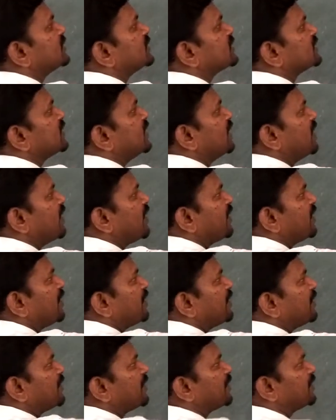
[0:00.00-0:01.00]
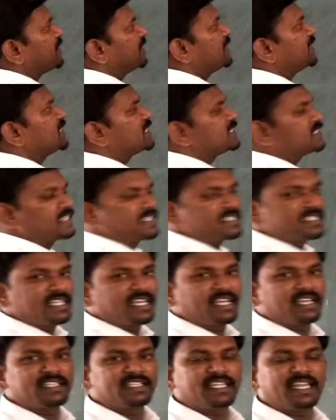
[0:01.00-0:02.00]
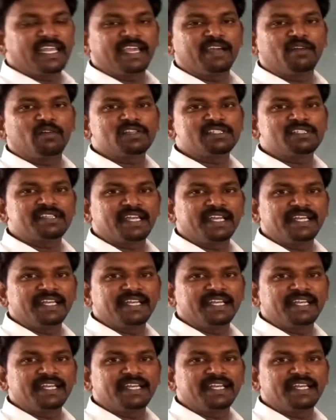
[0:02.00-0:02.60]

the the diagonals are